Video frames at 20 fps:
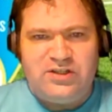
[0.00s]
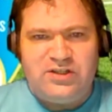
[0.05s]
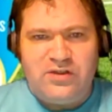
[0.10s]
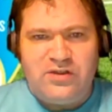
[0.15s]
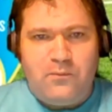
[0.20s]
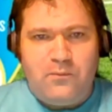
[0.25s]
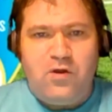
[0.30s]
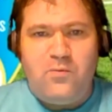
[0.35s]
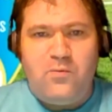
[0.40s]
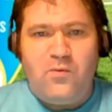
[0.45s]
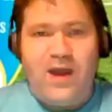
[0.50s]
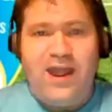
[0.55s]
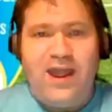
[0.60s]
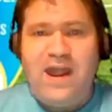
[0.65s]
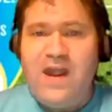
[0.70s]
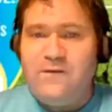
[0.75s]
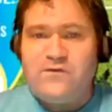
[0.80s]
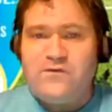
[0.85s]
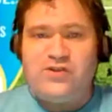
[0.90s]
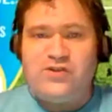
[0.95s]
to the point where
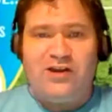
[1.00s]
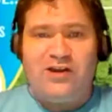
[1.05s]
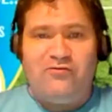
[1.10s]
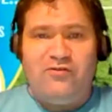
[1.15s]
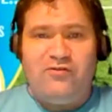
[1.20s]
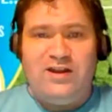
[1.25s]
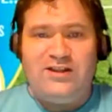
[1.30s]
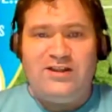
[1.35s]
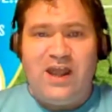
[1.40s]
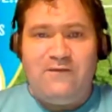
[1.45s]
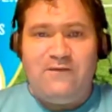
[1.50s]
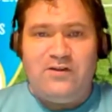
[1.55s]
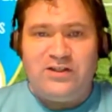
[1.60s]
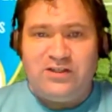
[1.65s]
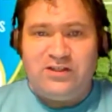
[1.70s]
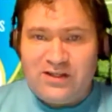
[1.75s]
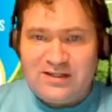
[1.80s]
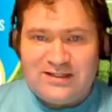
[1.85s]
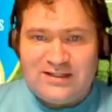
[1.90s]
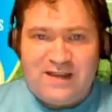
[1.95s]
if Jack Grealish ever
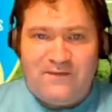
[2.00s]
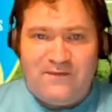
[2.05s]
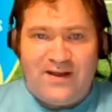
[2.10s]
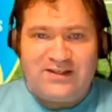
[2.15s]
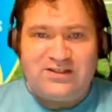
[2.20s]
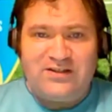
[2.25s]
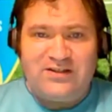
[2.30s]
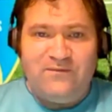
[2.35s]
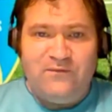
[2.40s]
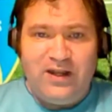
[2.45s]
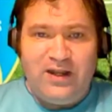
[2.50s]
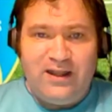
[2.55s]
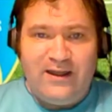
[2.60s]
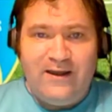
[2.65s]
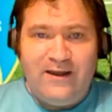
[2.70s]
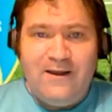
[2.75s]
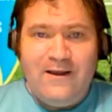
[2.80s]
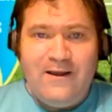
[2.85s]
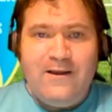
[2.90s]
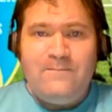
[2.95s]
does leave Aston Villa,